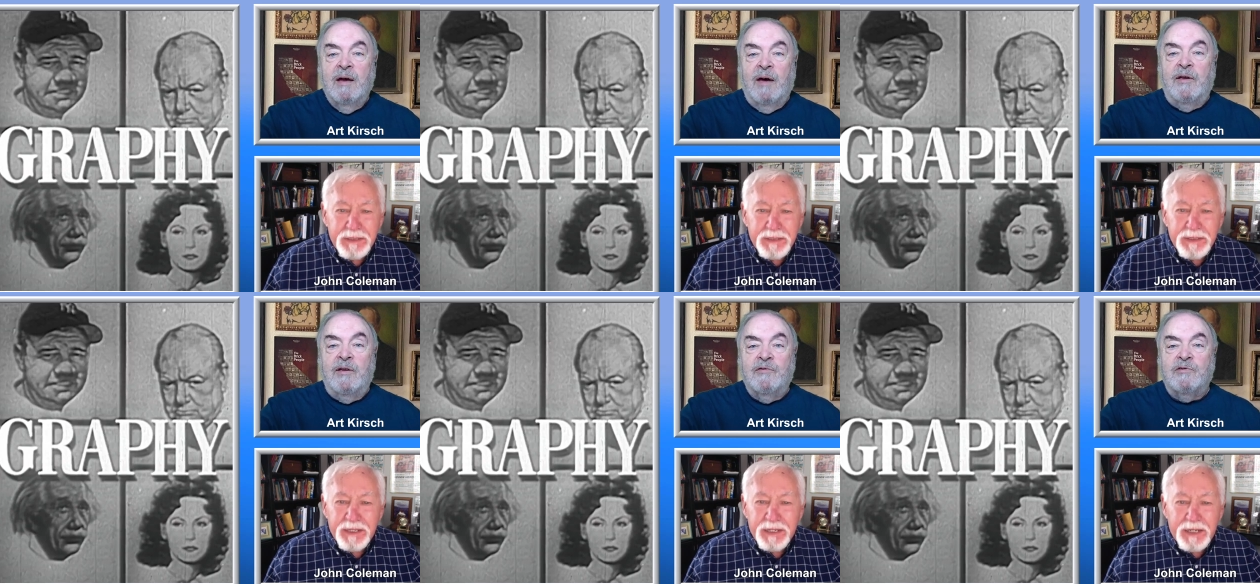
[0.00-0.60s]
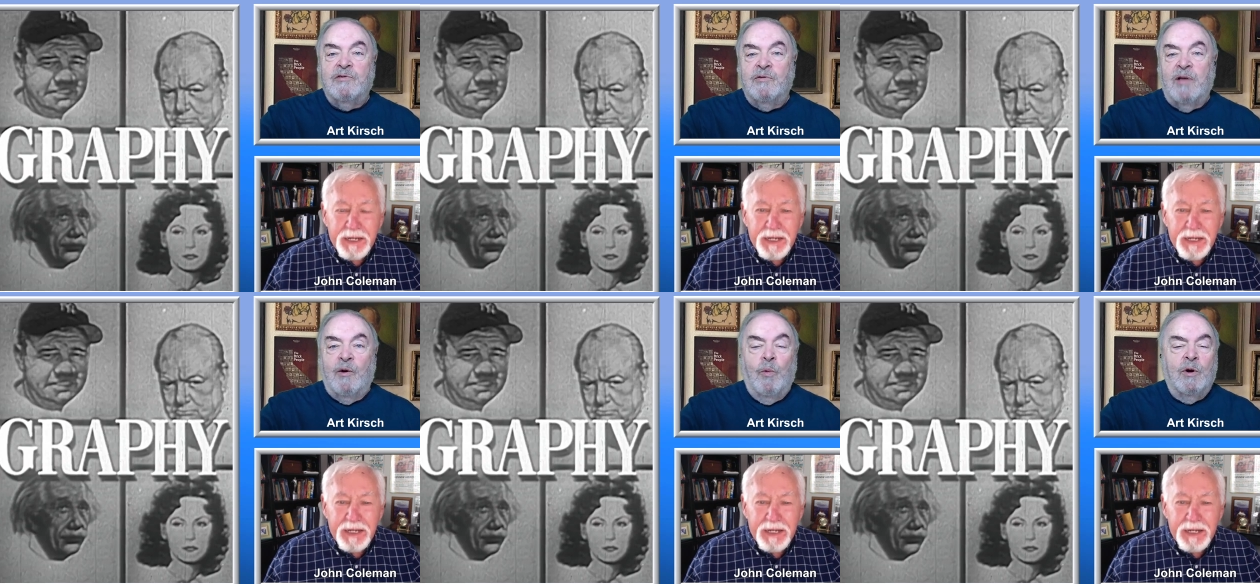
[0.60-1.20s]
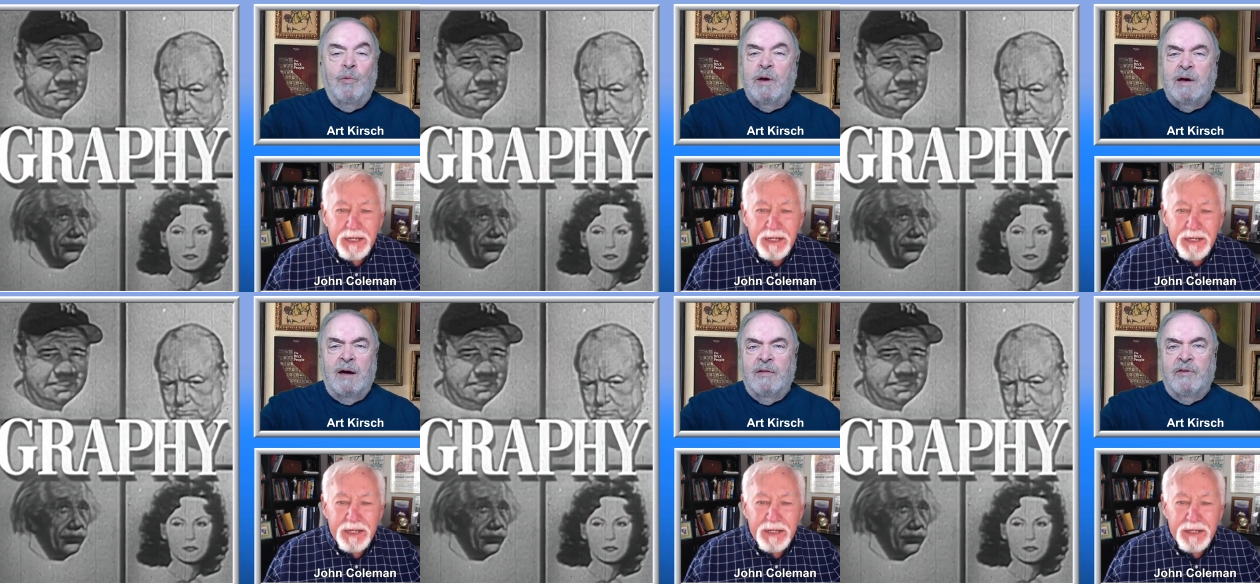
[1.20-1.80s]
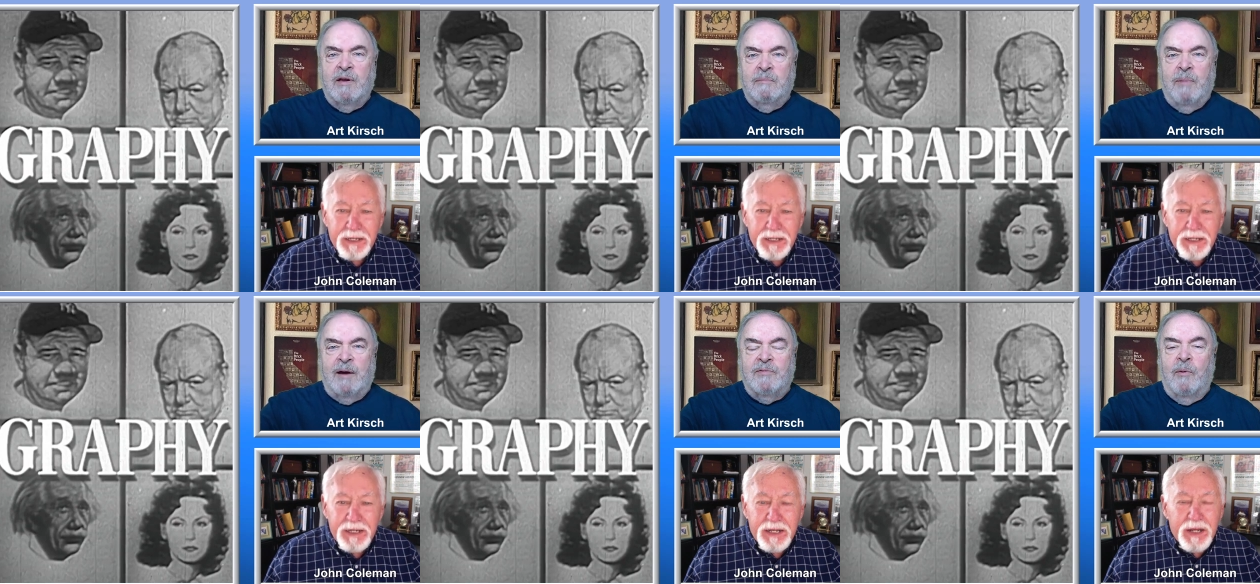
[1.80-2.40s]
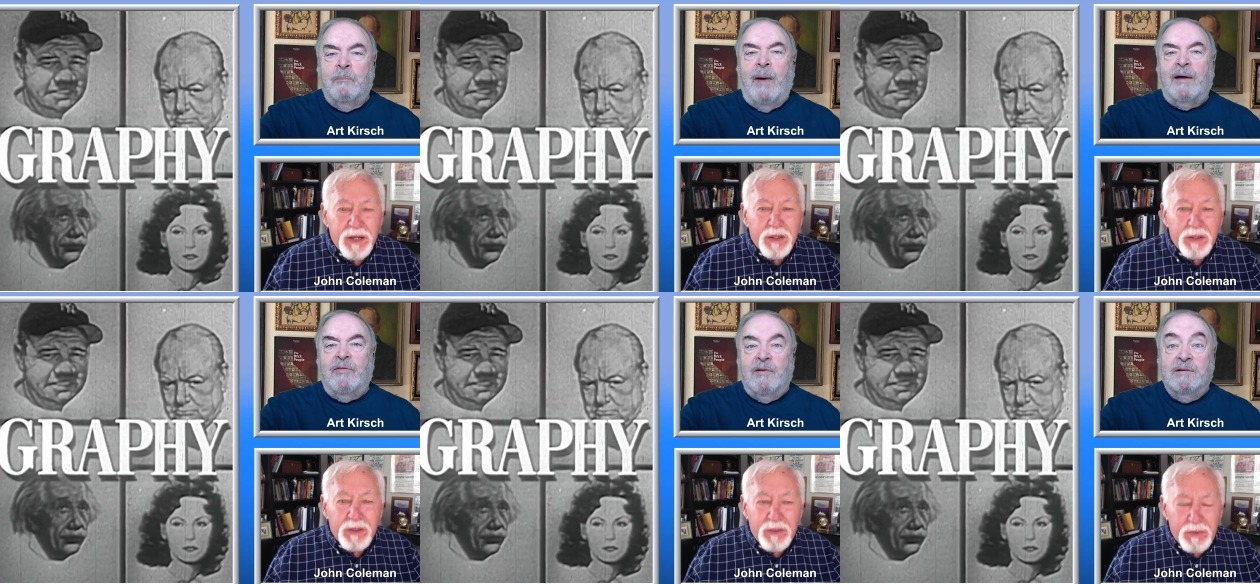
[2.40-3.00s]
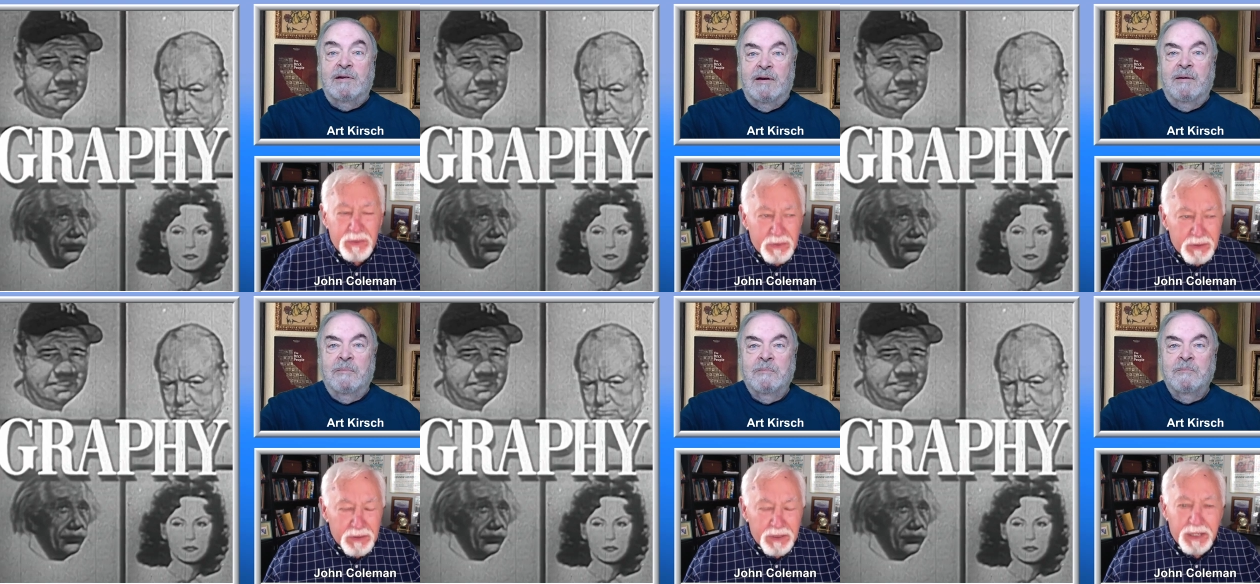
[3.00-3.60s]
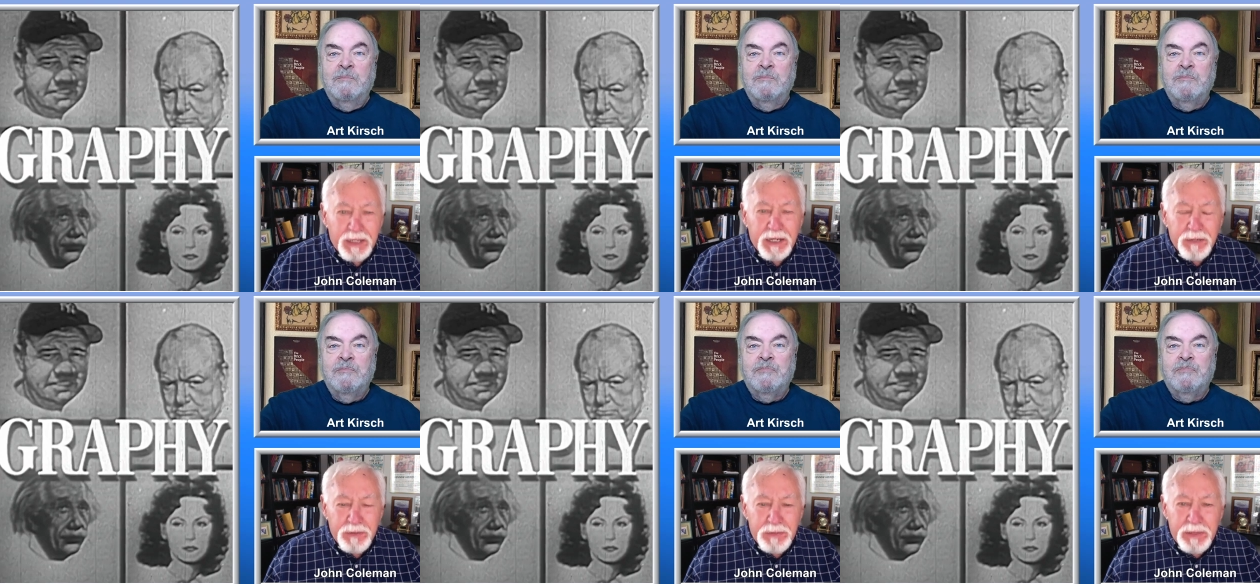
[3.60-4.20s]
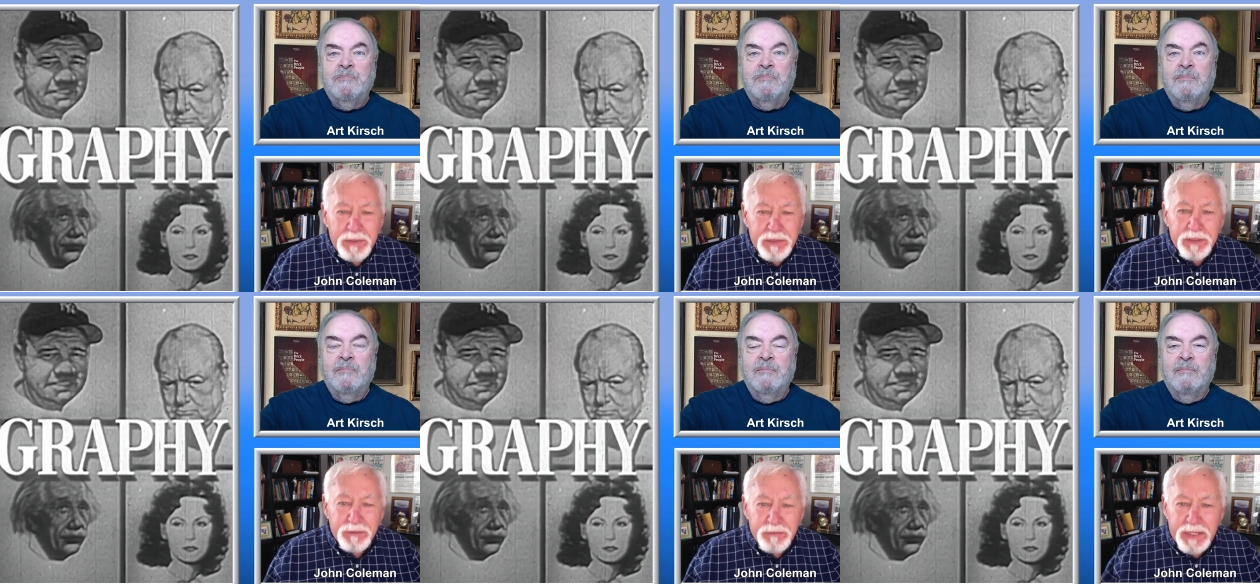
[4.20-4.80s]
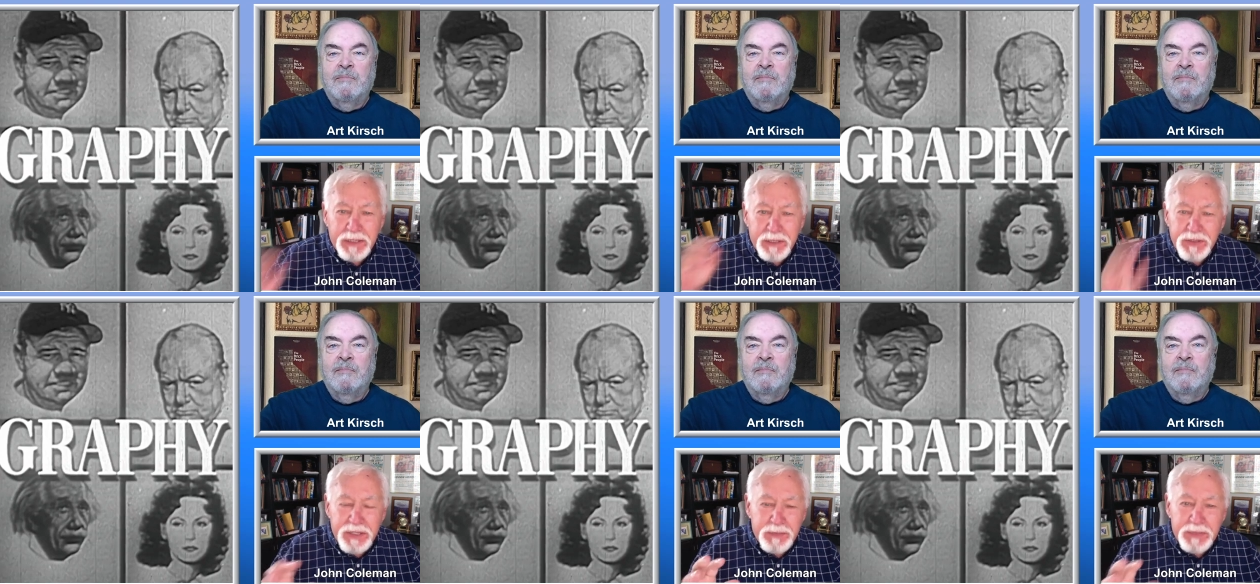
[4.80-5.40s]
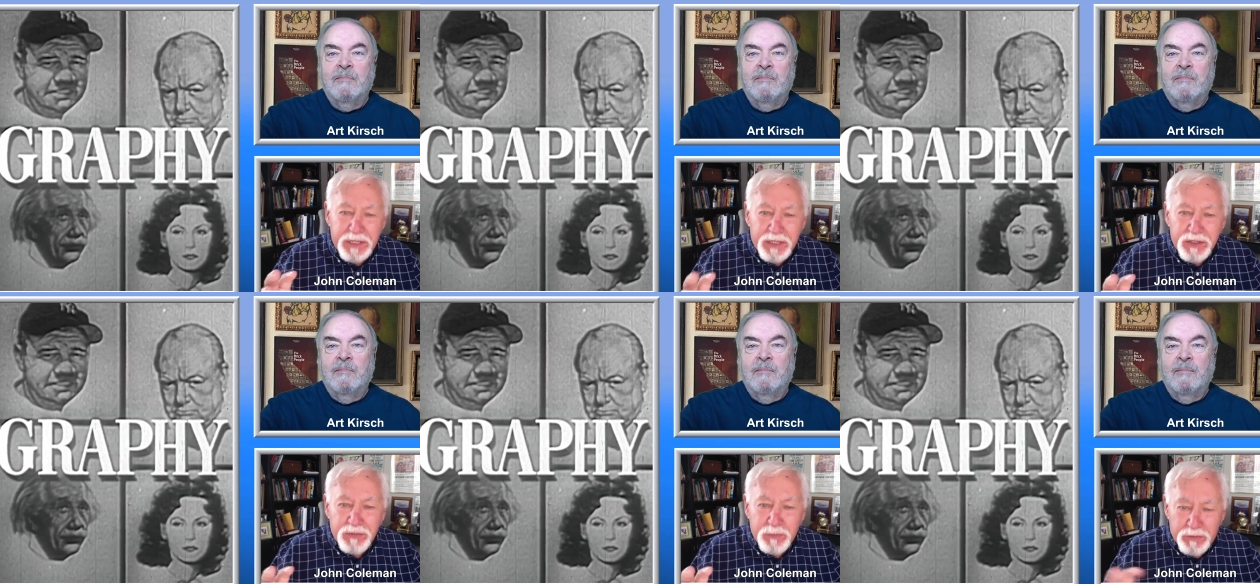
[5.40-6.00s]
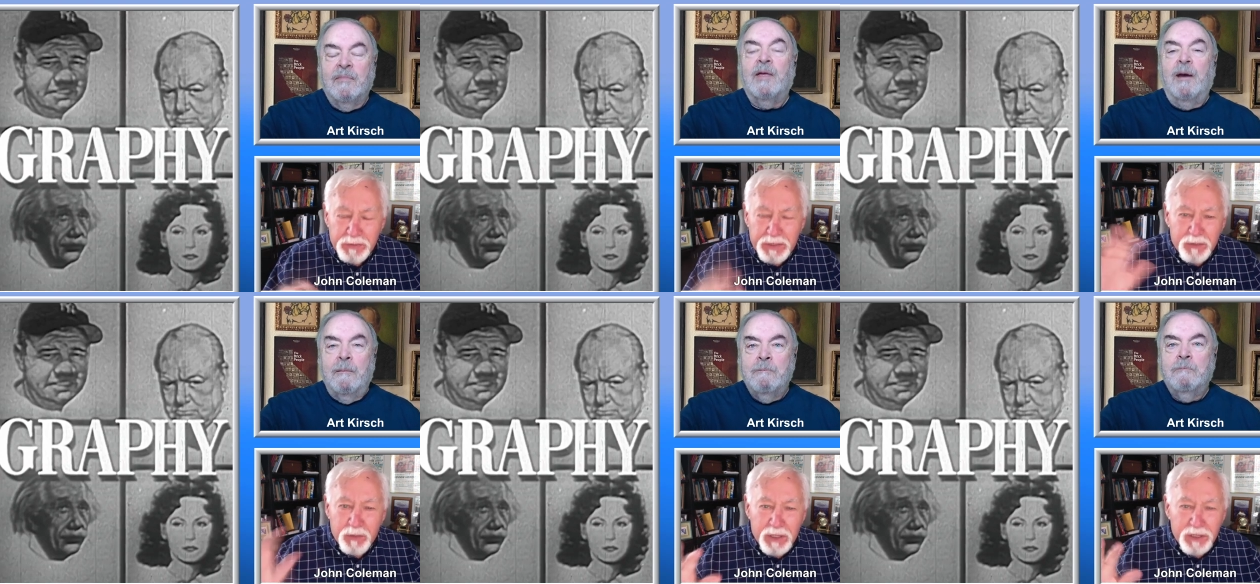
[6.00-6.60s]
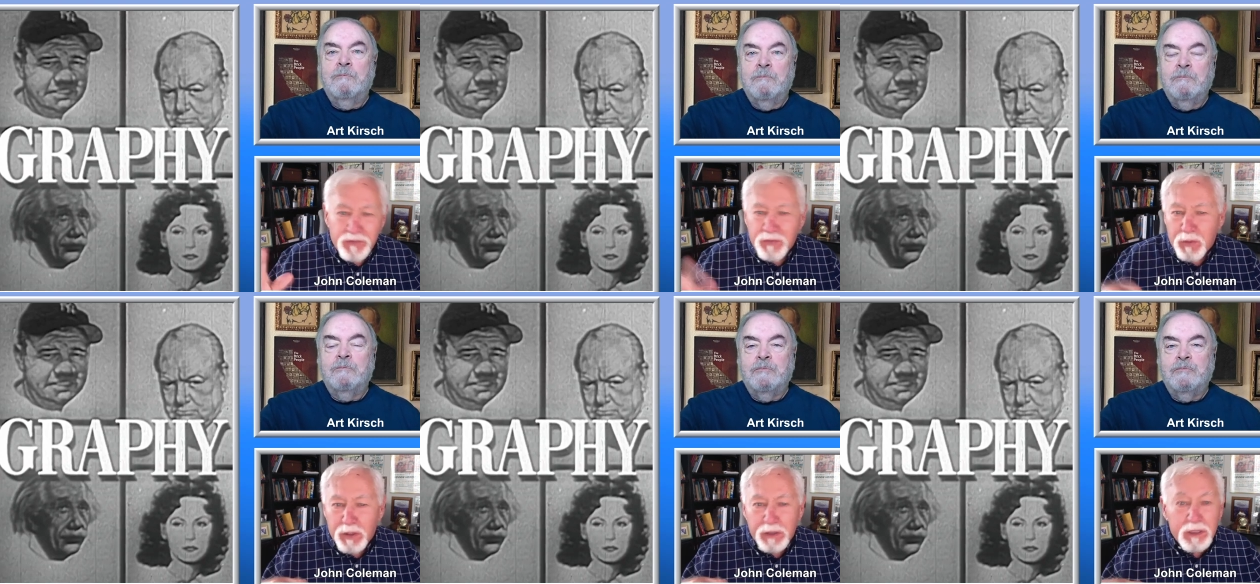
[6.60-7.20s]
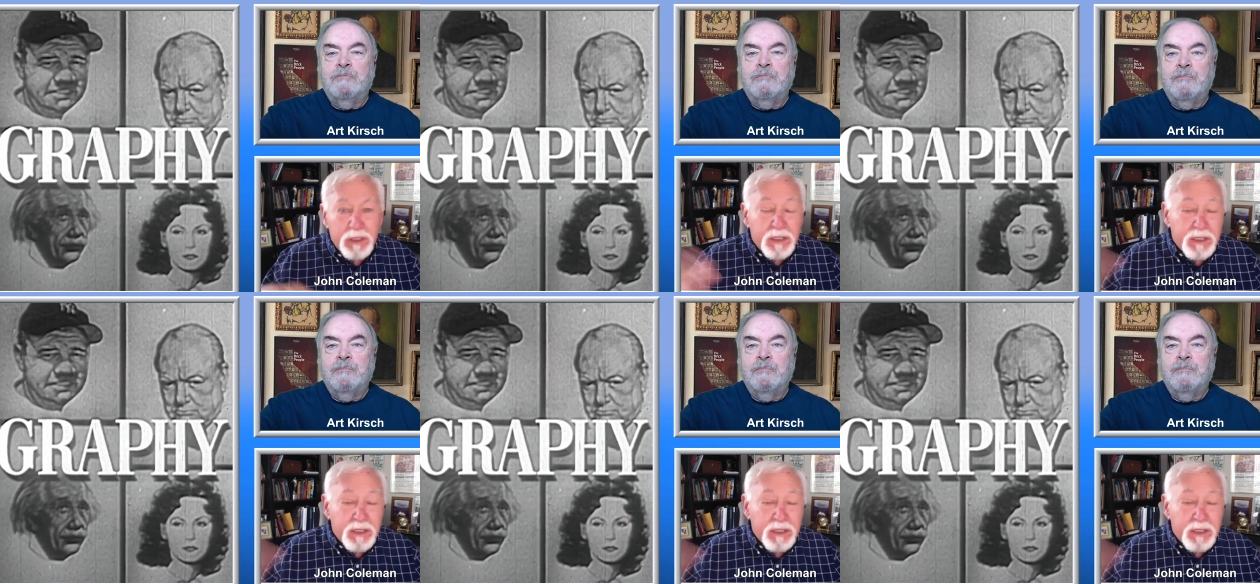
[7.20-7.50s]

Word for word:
Speaker 1: And they used to yeah. do like one a week kind of thing back back in the day.
Speaker 2: I, I remember that it ran on CBS with yeah. Mike Wallace for,